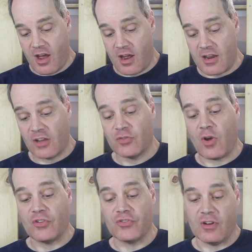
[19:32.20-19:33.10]
Next
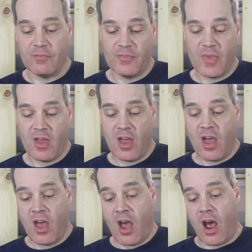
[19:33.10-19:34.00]
question.
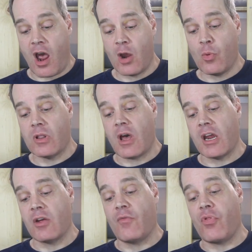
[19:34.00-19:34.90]
I would
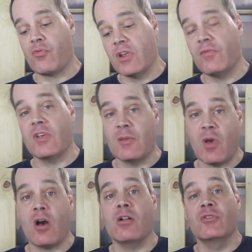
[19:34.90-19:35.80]
like 3
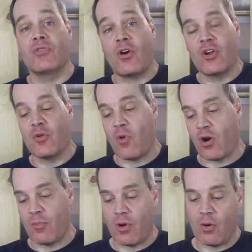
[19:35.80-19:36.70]
female
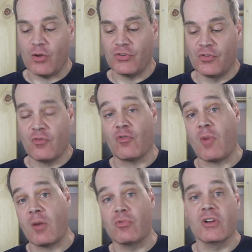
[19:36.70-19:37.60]
Tarahumara boas for
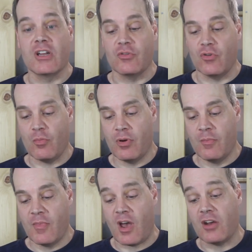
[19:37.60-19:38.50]
my breeding group.
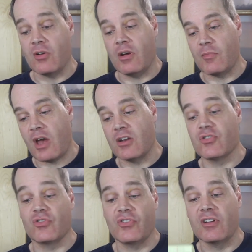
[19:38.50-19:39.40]
I'm not
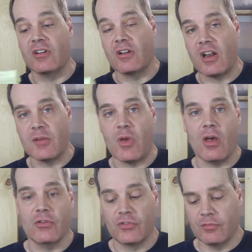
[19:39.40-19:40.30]
interested in any
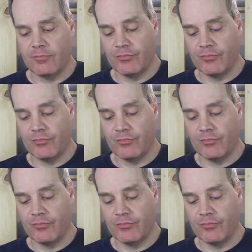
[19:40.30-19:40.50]
males.